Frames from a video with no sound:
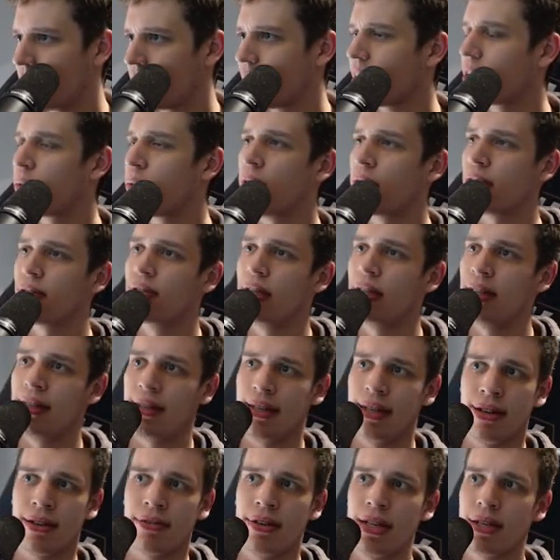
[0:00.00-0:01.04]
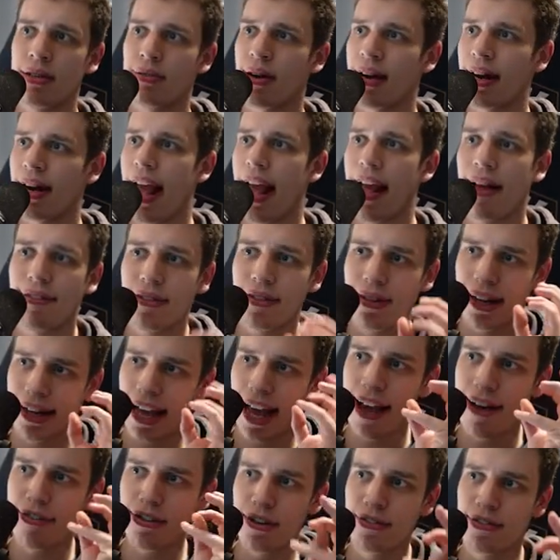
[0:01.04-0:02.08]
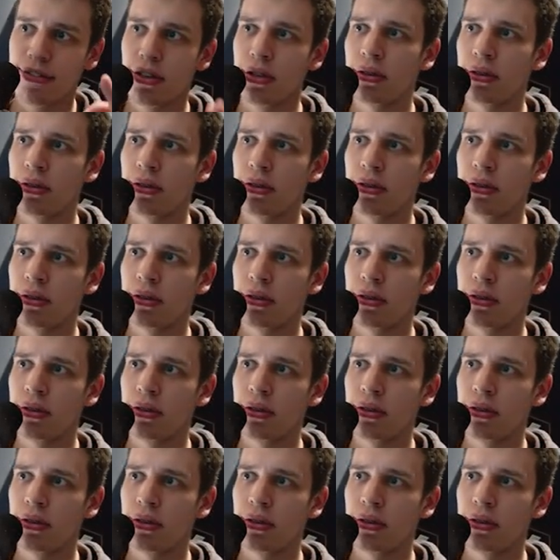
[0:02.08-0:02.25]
like one of these series where I feel like every few